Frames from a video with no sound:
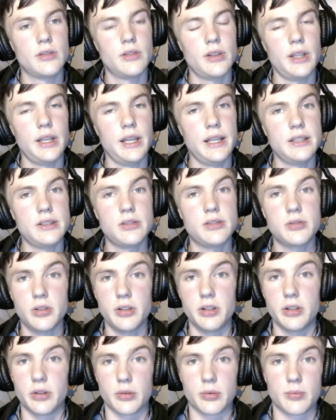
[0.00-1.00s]
it's
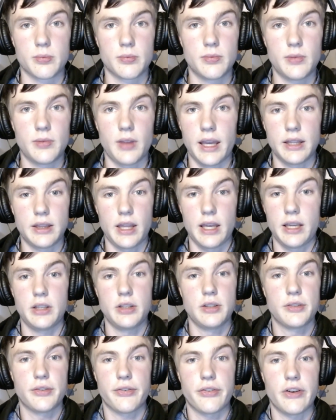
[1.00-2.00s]
true. They
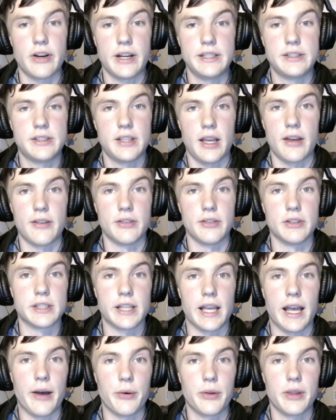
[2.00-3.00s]
use free servers.
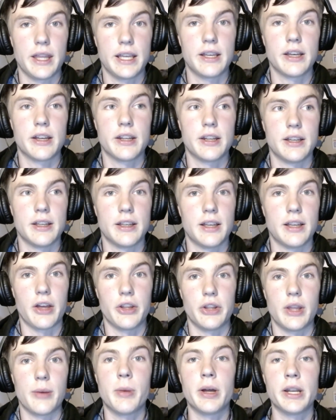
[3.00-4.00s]
How are they going to
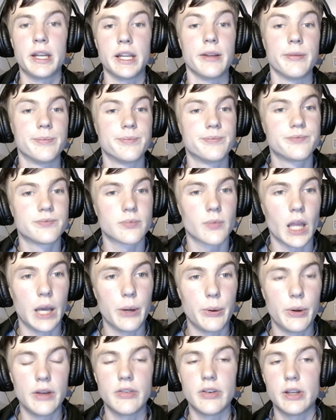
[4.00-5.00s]
their money?
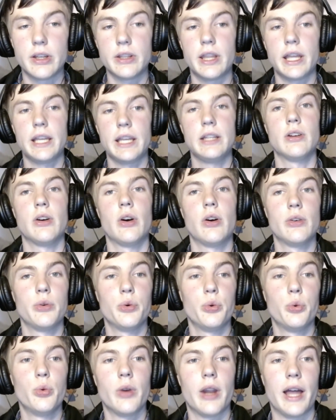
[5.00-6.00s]
However, they
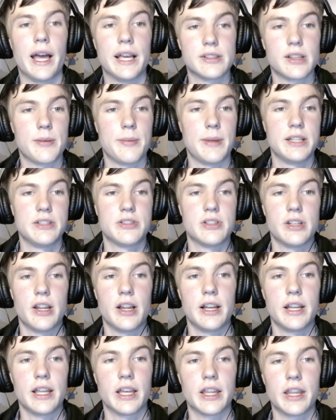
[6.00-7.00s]
all, as I mentioned
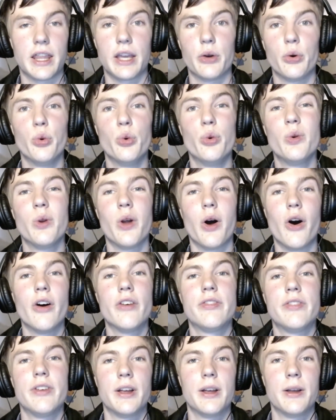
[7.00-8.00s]
earlier, they all
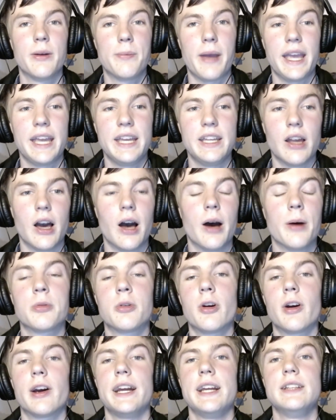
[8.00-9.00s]
offer paid
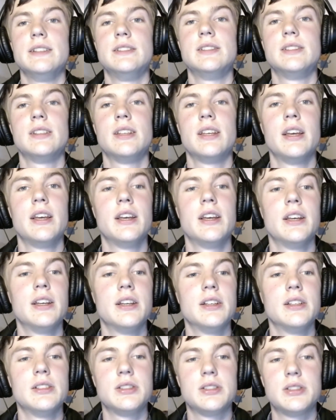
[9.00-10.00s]
upgrades.
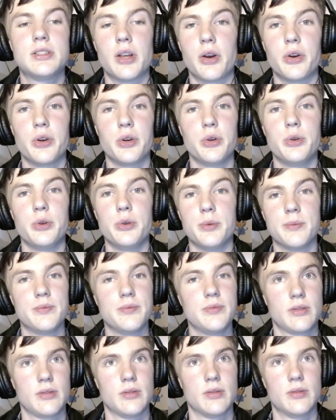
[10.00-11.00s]
So
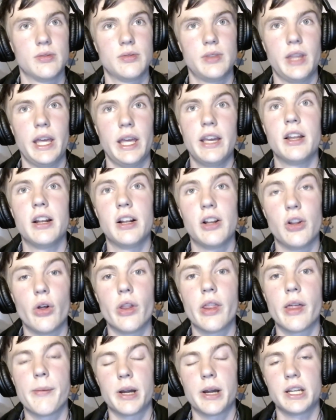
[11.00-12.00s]
they earn a lot of
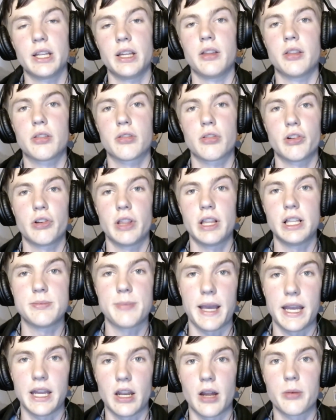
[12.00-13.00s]
their money through these
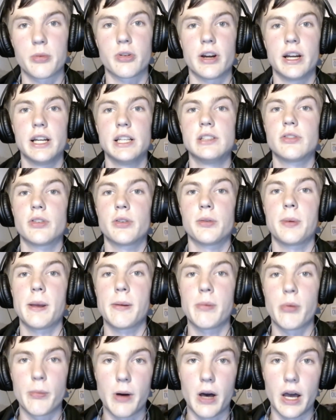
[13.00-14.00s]
paid upgrades, for
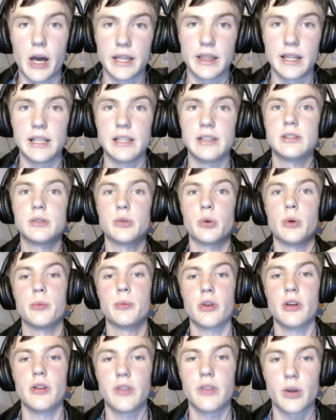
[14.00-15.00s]
people buying these to
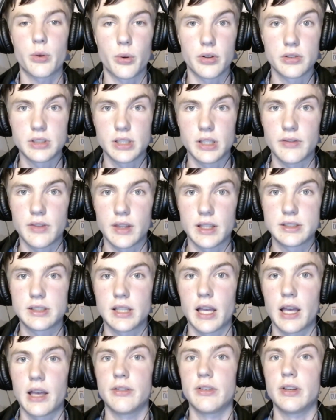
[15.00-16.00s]
improve the quality of their
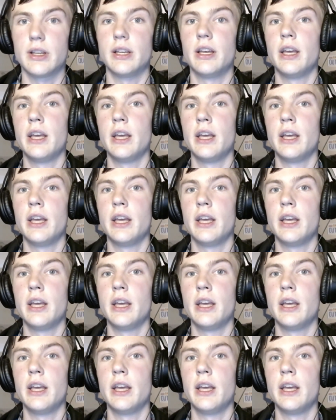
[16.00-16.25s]
server